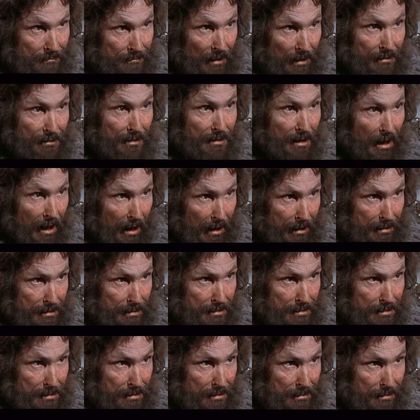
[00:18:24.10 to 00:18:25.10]
Not
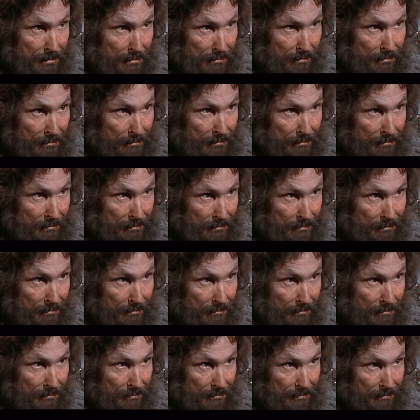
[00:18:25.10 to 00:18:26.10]
gods,
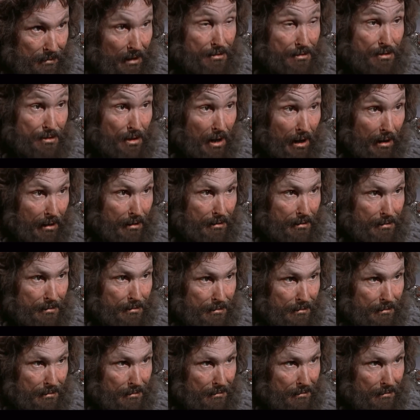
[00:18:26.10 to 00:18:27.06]
not giants,